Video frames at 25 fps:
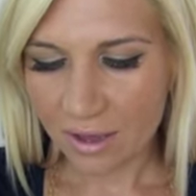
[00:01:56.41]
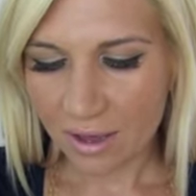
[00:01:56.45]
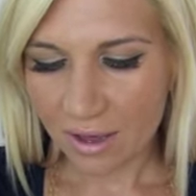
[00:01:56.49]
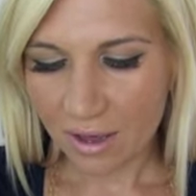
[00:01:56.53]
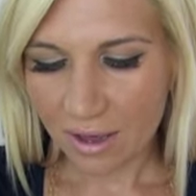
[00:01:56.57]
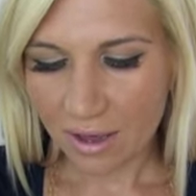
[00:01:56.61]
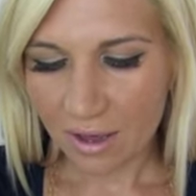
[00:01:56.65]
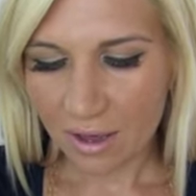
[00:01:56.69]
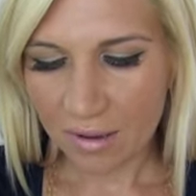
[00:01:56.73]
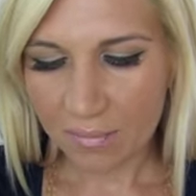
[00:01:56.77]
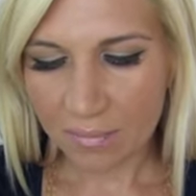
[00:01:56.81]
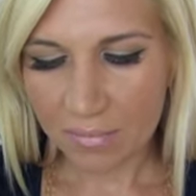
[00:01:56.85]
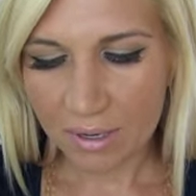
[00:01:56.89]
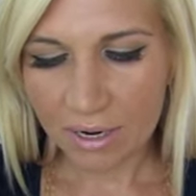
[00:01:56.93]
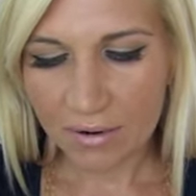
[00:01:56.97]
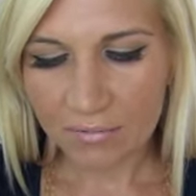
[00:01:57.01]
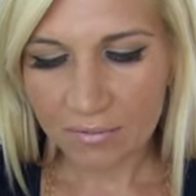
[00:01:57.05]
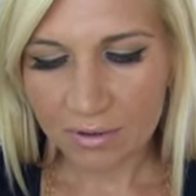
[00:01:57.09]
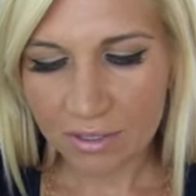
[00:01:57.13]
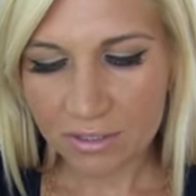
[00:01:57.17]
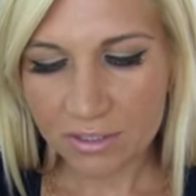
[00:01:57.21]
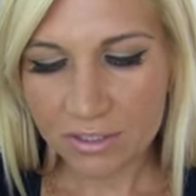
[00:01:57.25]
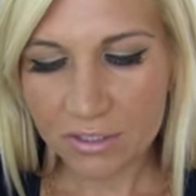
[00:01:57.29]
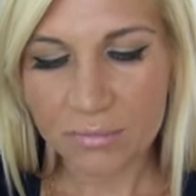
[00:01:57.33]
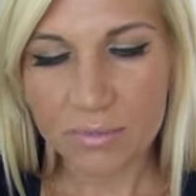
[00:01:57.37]
And I've
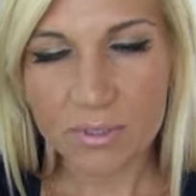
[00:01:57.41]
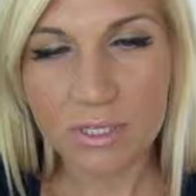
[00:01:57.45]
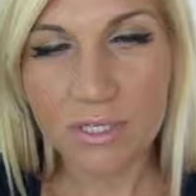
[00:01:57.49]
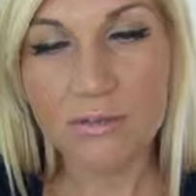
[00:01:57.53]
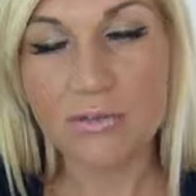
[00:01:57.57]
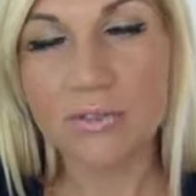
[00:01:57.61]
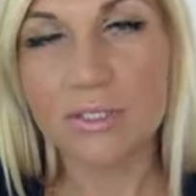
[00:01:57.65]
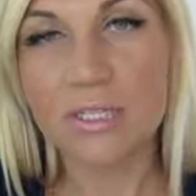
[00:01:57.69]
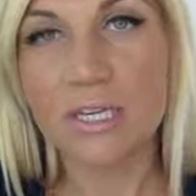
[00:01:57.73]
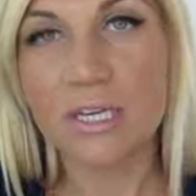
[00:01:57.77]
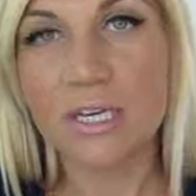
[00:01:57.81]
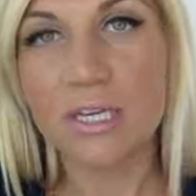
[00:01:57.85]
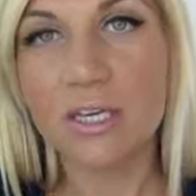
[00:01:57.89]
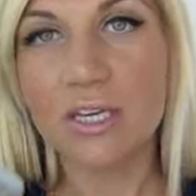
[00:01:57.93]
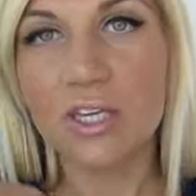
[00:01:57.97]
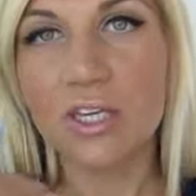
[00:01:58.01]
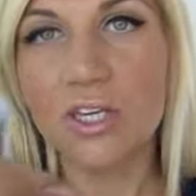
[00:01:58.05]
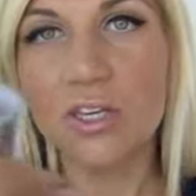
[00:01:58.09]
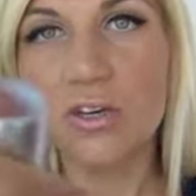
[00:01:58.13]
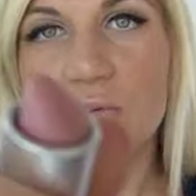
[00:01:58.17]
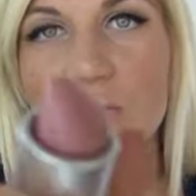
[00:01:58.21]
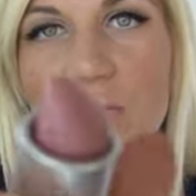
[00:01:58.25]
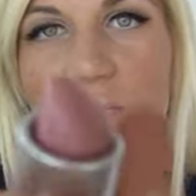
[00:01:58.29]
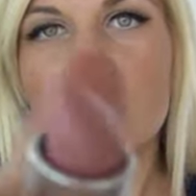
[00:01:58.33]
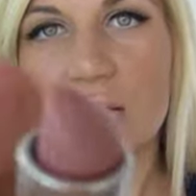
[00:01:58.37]
also been using
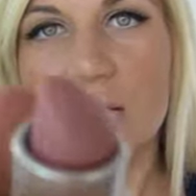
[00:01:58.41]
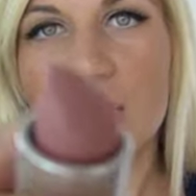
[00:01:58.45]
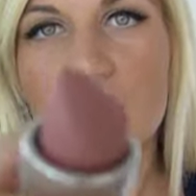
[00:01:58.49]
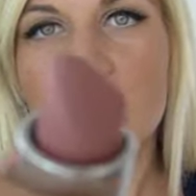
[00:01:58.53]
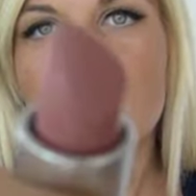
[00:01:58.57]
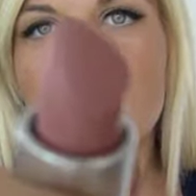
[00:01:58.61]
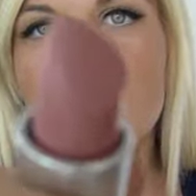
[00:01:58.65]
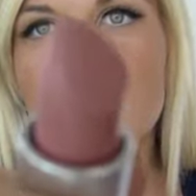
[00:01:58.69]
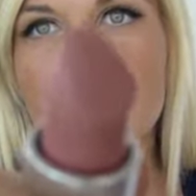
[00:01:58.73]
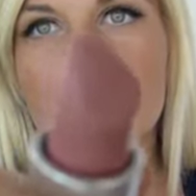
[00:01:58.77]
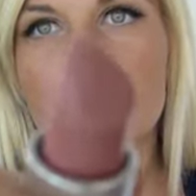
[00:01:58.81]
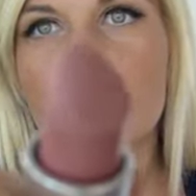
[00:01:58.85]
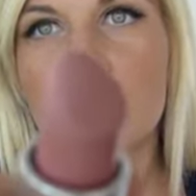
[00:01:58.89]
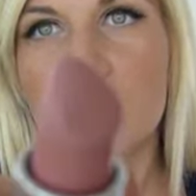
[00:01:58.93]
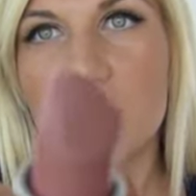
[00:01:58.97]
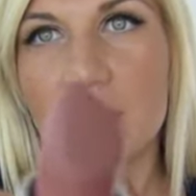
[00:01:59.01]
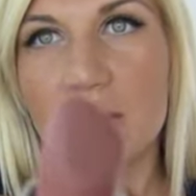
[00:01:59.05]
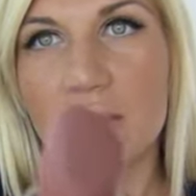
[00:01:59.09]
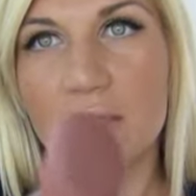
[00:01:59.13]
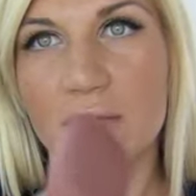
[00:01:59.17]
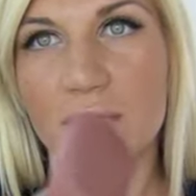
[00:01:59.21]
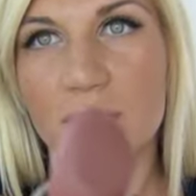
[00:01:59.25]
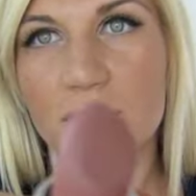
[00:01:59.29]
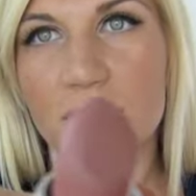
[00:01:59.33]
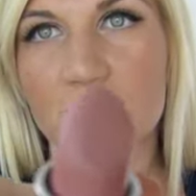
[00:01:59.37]
Hue a lot this
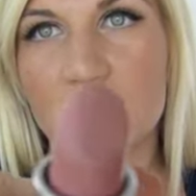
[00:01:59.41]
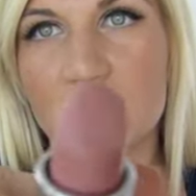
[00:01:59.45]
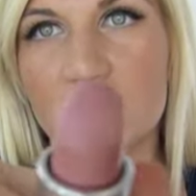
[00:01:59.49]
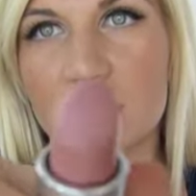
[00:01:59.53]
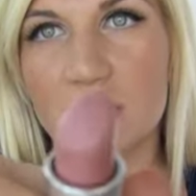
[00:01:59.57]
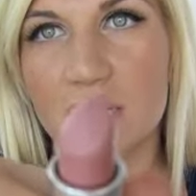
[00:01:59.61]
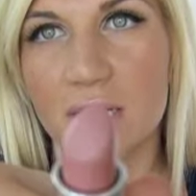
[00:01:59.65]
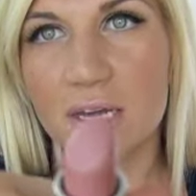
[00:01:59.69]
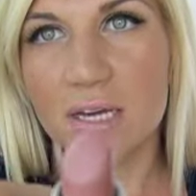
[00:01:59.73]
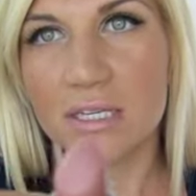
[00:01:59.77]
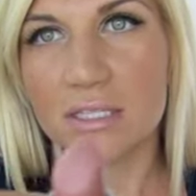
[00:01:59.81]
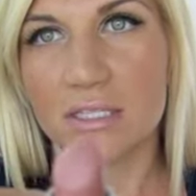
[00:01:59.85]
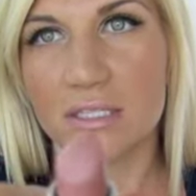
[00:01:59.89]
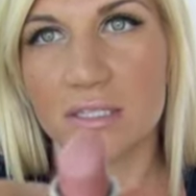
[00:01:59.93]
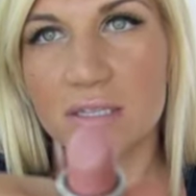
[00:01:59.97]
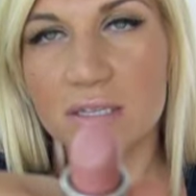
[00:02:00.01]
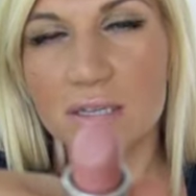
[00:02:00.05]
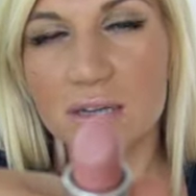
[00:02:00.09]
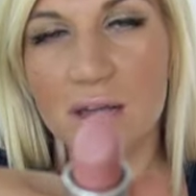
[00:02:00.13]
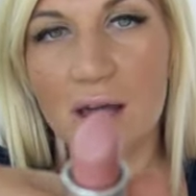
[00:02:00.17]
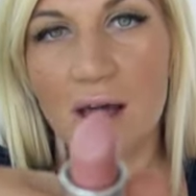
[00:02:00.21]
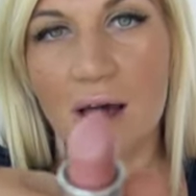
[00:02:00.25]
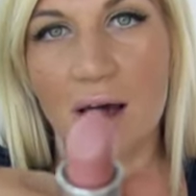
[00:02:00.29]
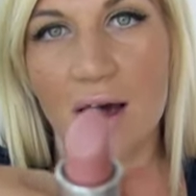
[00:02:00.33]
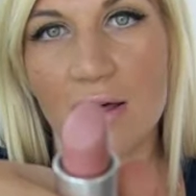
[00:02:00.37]
month, which is a nice
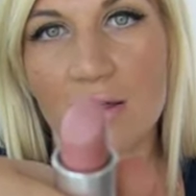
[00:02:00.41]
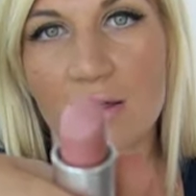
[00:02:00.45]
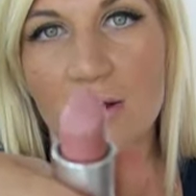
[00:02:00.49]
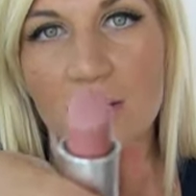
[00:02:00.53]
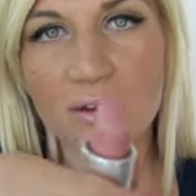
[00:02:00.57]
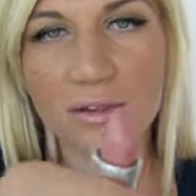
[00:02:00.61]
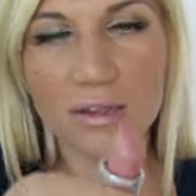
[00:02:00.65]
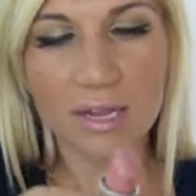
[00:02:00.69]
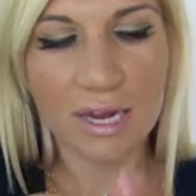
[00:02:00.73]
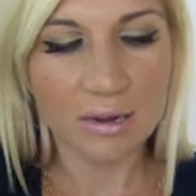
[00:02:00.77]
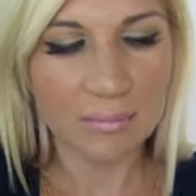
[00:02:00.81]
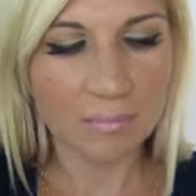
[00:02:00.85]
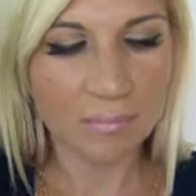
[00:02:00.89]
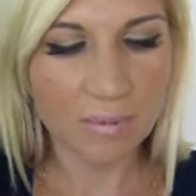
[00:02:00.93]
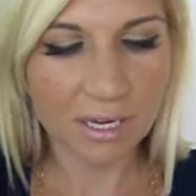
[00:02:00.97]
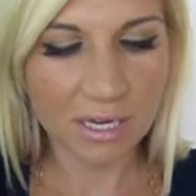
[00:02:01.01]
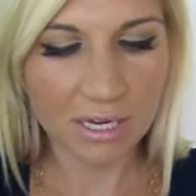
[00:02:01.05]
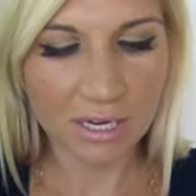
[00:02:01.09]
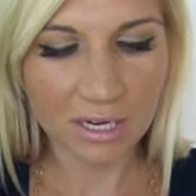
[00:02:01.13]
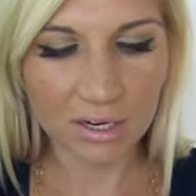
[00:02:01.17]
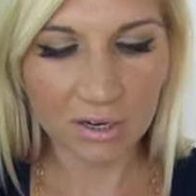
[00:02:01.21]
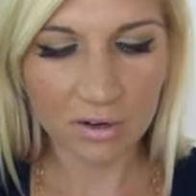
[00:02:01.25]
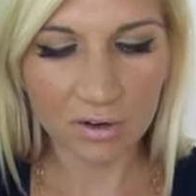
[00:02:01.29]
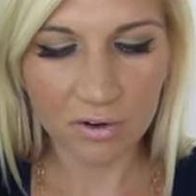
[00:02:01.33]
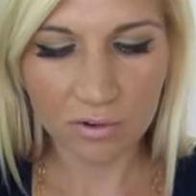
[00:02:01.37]
other light
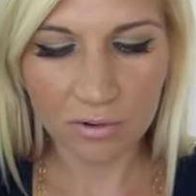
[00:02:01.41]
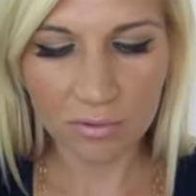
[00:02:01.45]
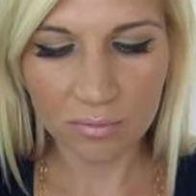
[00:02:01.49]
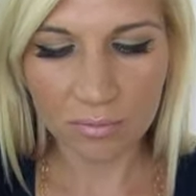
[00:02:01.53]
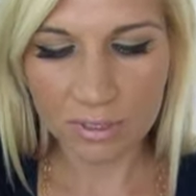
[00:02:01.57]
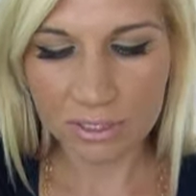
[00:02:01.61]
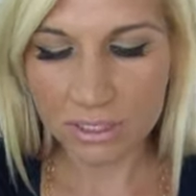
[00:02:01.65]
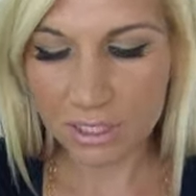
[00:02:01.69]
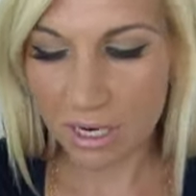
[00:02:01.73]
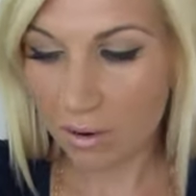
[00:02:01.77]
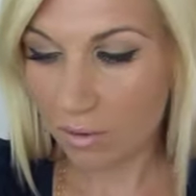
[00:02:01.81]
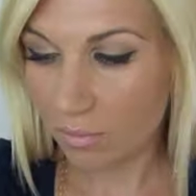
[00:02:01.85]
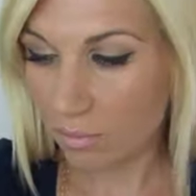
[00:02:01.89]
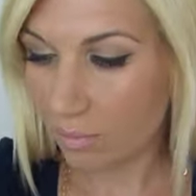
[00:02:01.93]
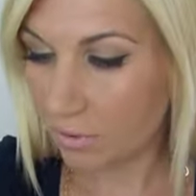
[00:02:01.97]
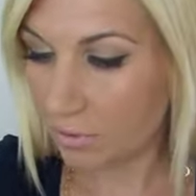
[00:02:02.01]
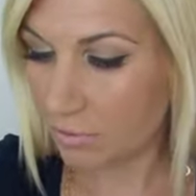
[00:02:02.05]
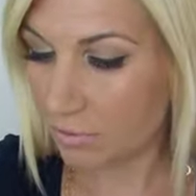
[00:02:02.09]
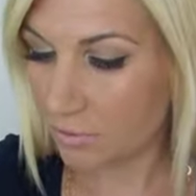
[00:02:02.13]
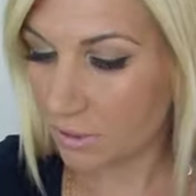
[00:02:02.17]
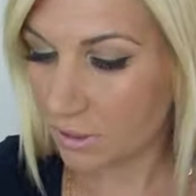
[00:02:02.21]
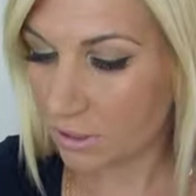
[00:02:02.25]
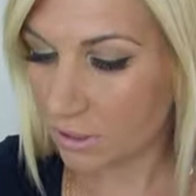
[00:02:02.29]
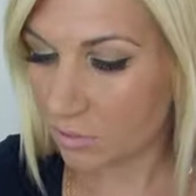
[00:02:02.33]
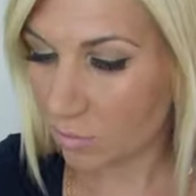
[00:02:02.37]
pinky nude, which I'll
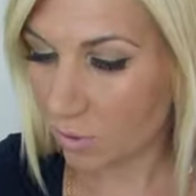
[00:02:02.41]
post